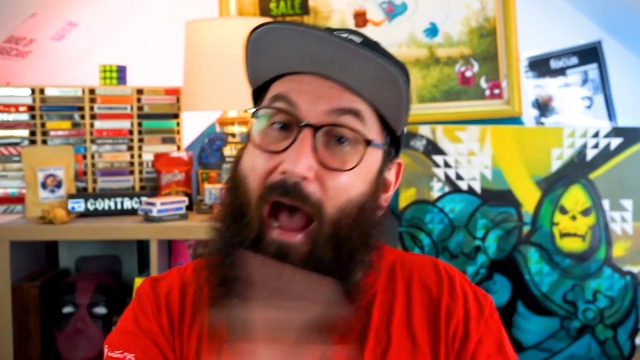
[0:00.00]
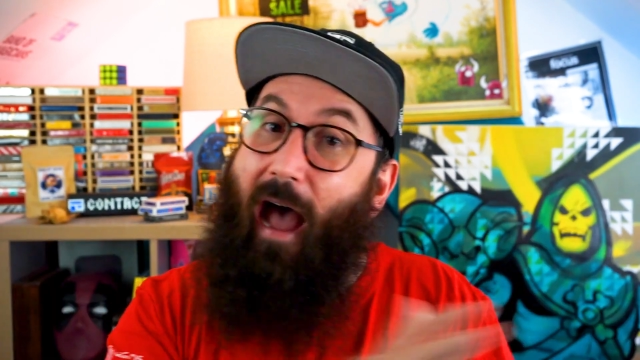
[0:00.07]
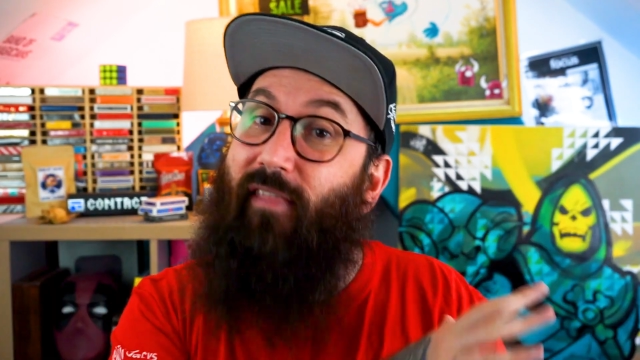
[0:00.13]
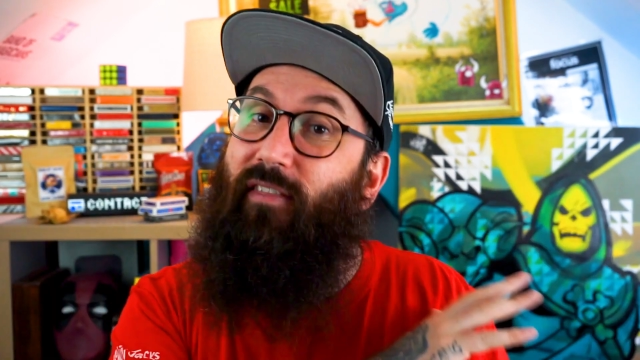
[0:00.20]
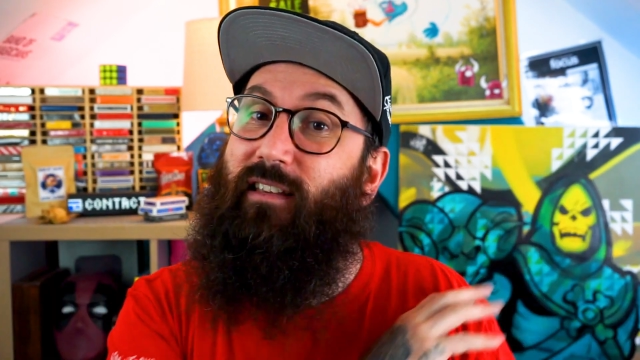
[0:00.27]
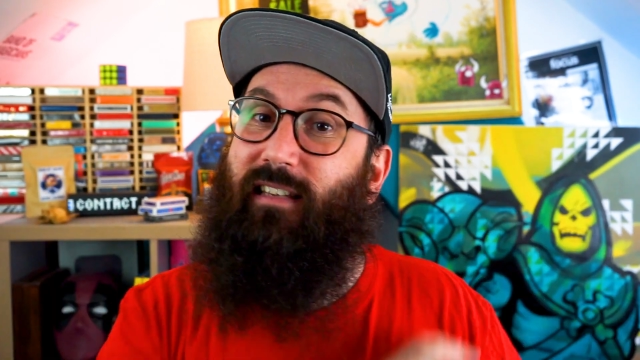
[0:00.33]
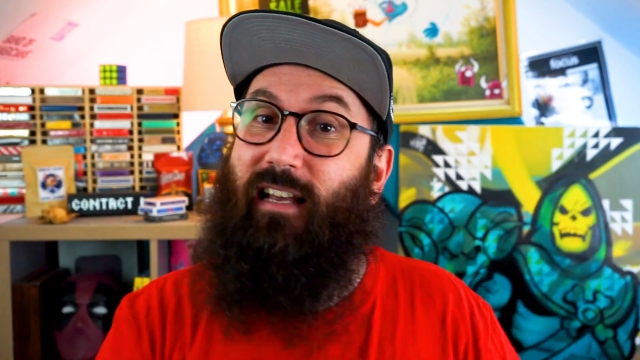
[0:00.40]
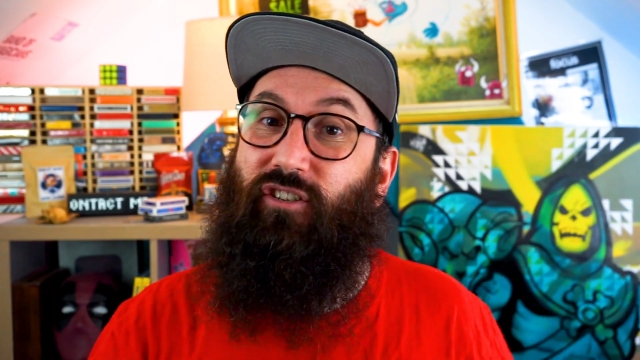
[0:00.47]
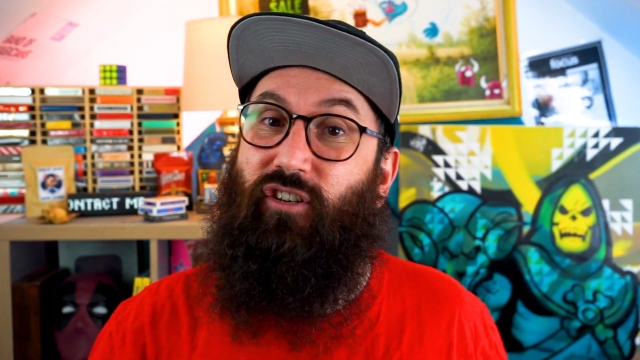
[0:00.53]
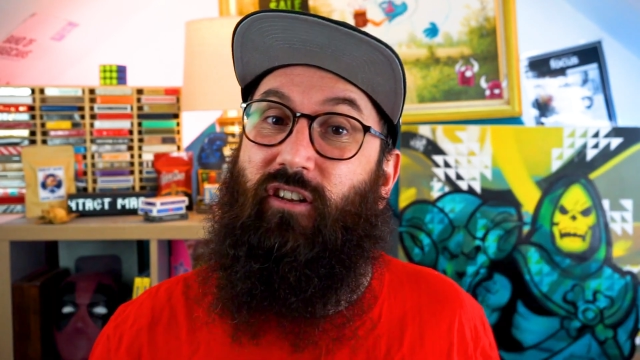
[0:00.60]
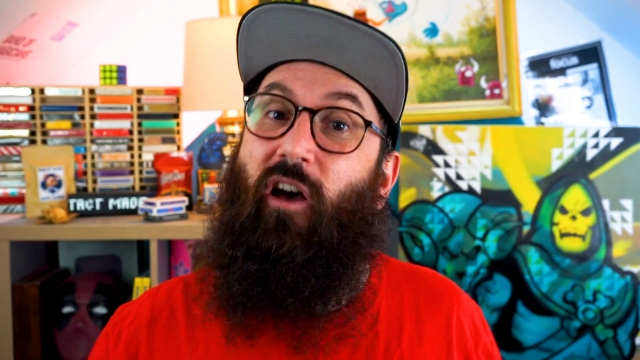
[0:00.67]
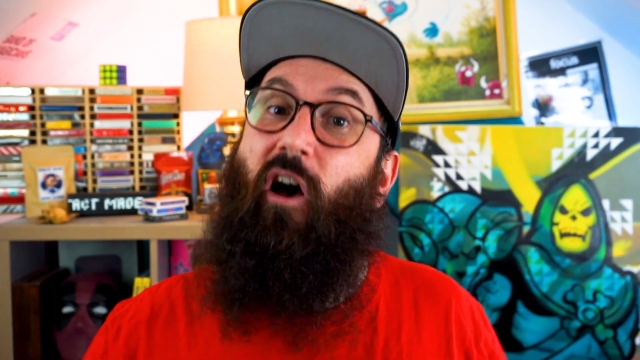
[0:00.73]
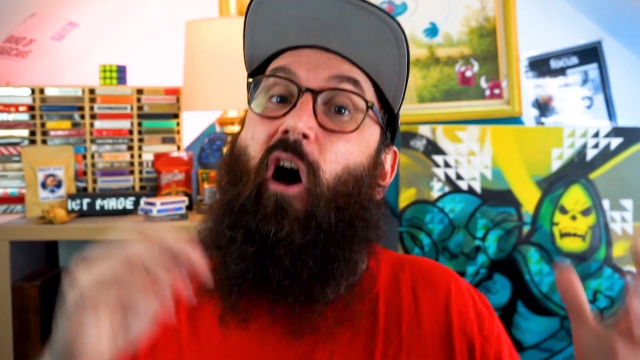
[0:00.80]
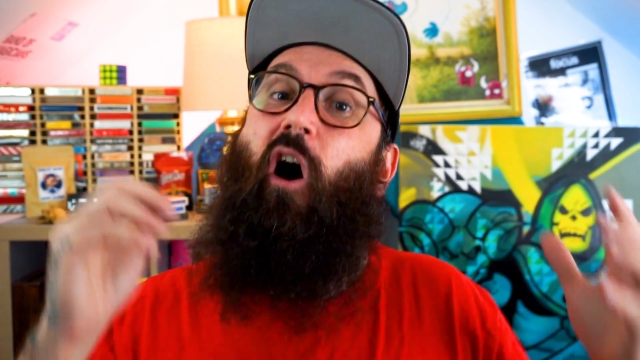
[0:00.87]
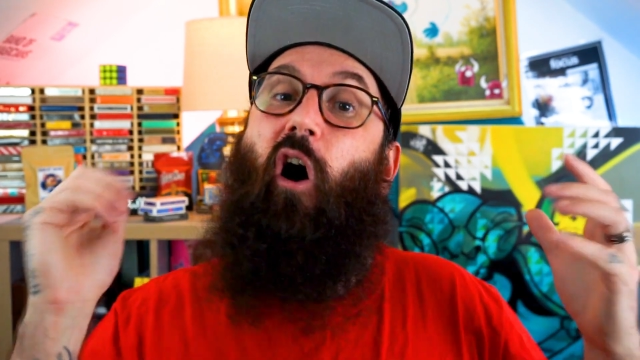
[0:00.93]
at the
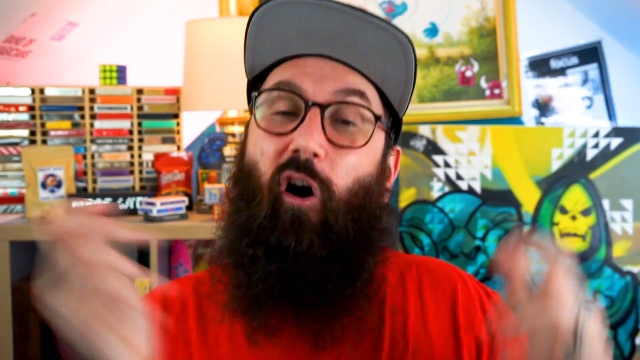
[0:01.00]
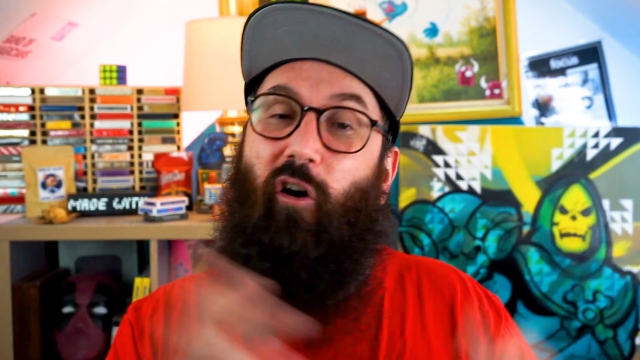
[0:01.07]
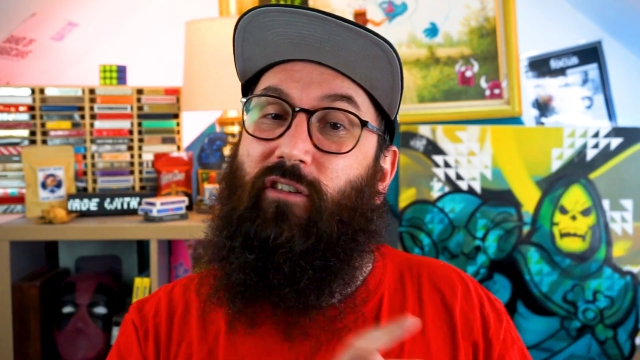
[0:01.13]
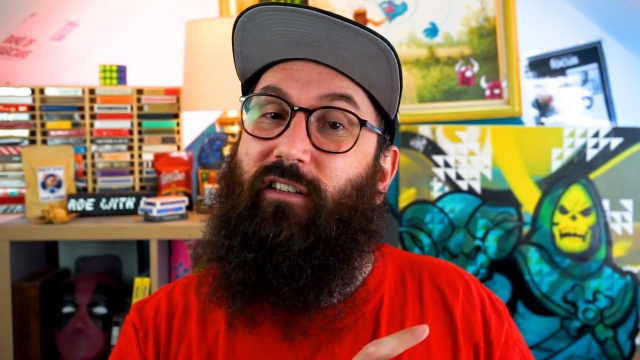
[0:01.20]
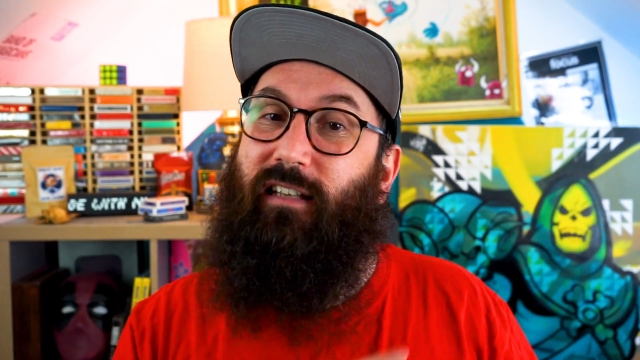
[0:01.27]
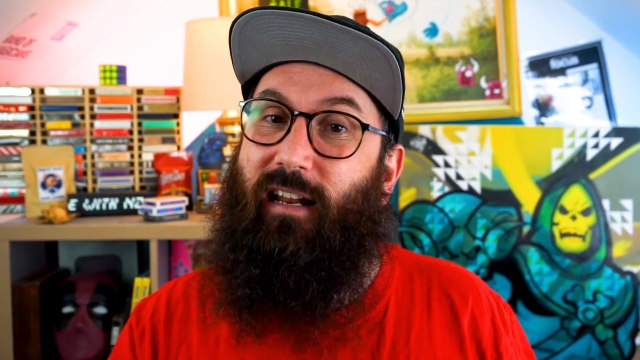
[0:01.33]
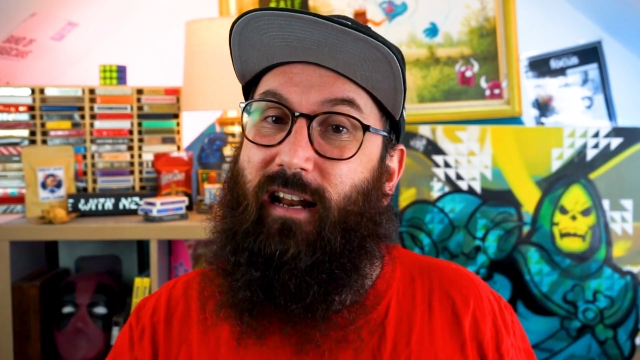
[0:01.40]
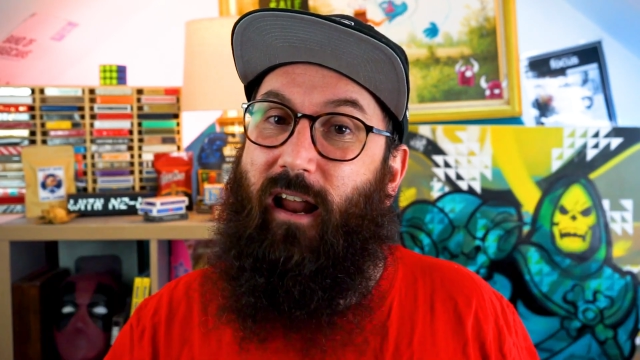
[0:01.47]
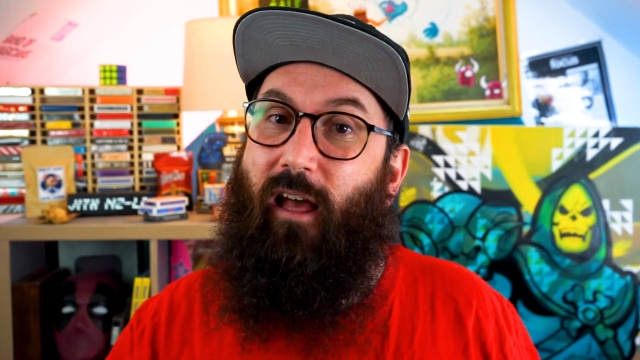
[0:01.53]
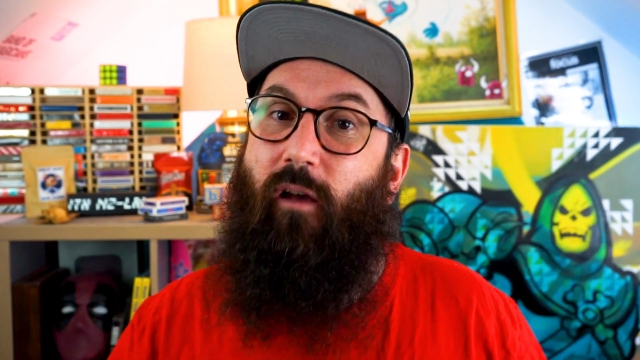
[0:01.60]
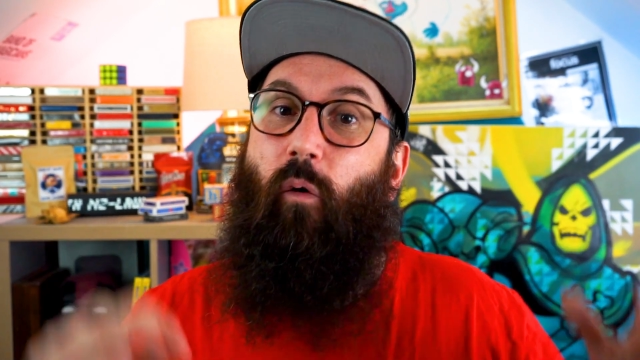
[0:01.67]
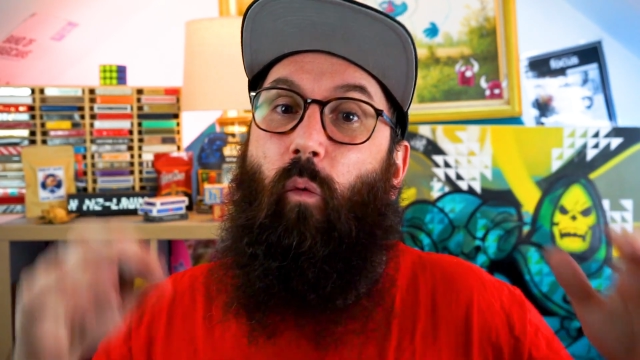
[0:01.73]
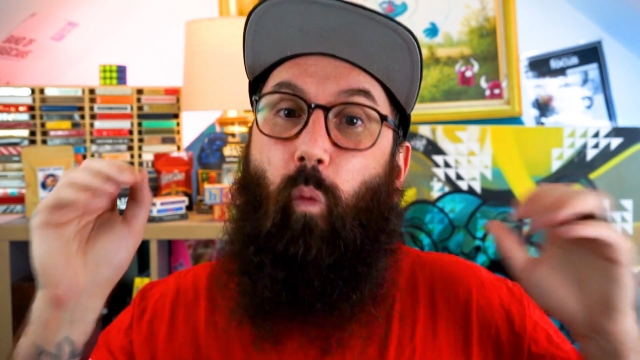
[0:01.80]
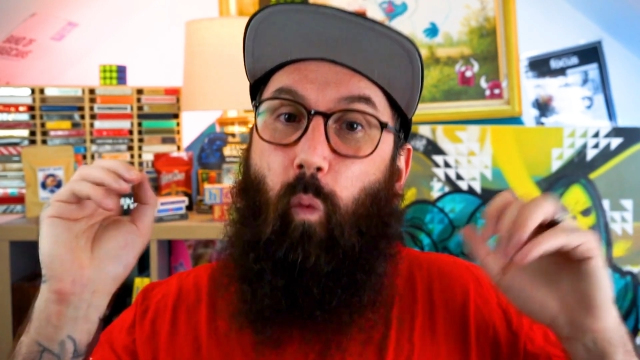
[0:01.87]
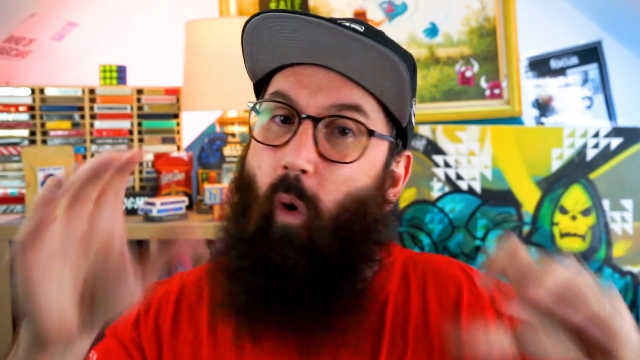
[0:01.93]
session on
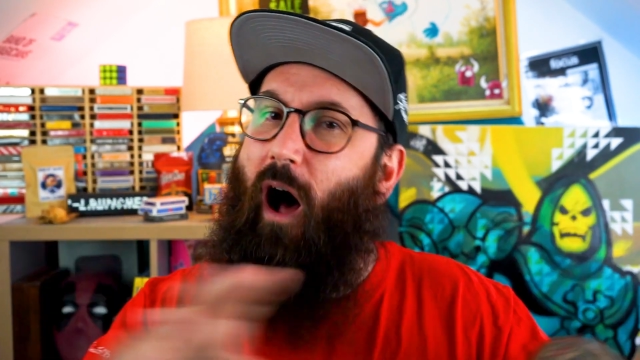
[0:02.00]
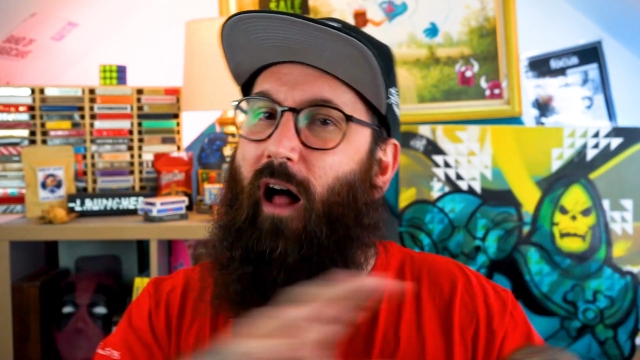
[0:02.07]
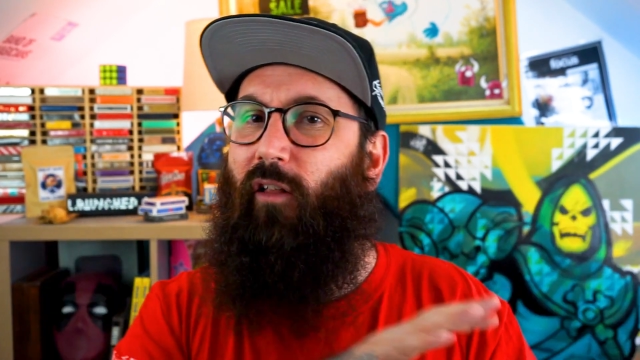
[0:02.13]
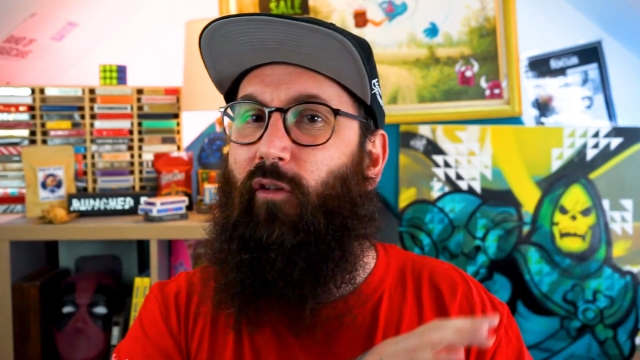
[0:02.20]
Saturday while